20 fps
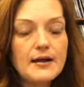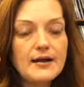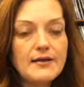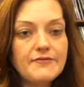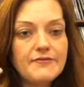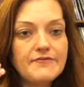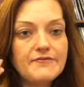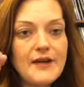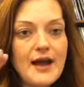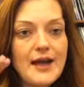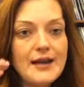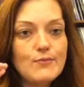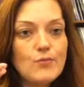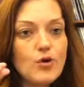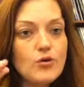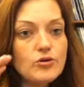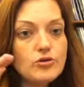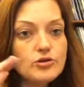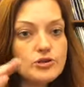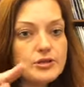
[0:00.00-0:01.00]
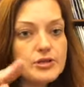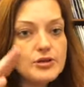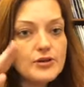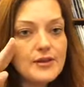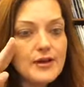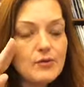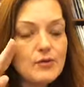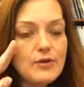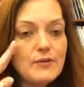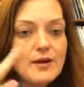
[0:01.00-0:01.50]
fine motor skill
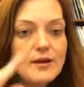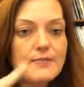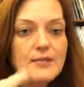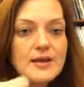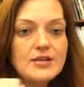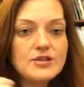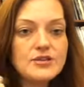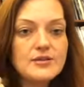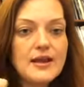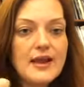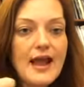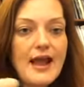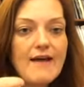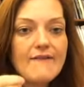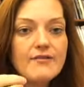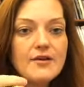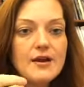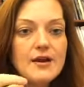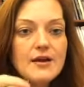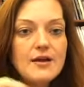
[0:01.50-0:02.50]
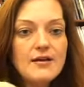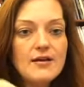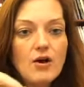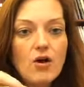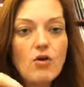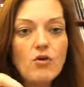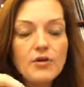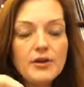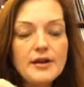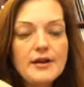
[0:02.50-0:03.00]
that we want to make sure they have.
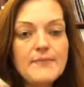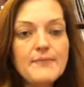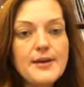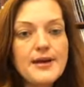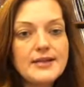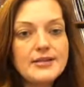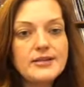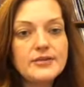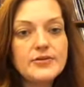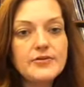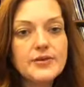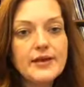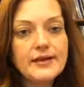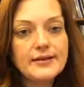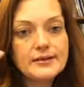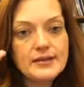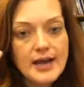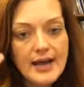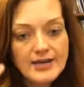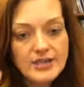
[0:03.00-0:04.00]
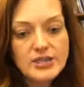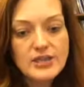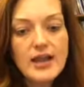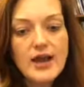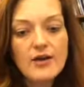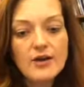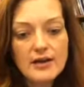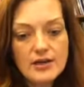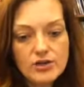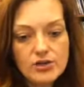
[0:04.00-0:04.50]
Holding a pencil and touch
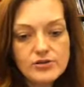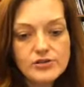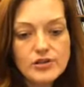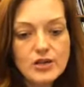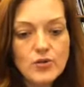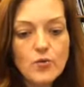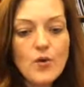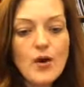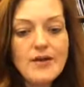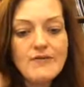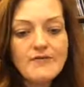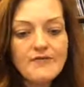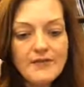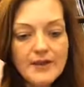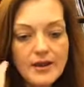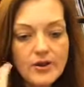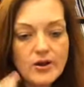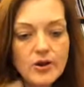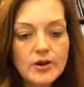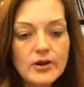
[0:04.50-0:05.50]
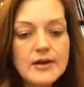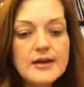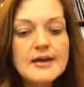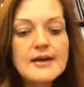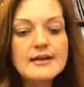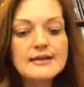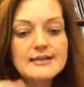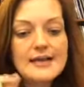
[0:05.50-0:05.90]
counting, using one finger to